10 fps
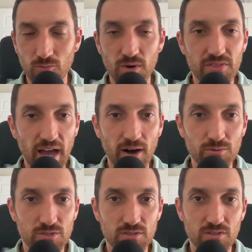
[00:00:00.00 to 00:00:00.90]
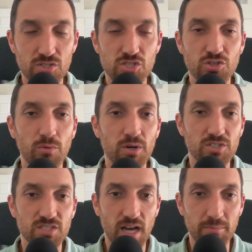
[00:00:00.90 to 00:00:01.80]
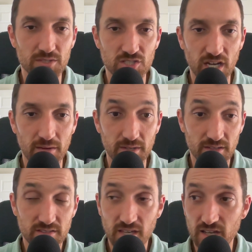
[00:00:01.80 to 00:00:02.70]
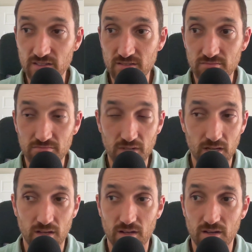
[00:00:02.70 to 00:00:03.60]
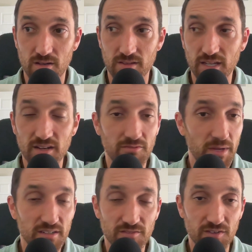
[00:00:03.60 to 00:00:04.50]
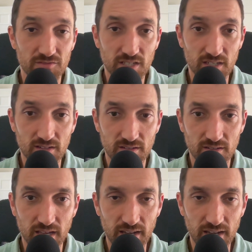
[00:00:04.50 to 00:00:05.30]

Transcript: without so much stoppage time. And in this case, they didn't even make it to 15.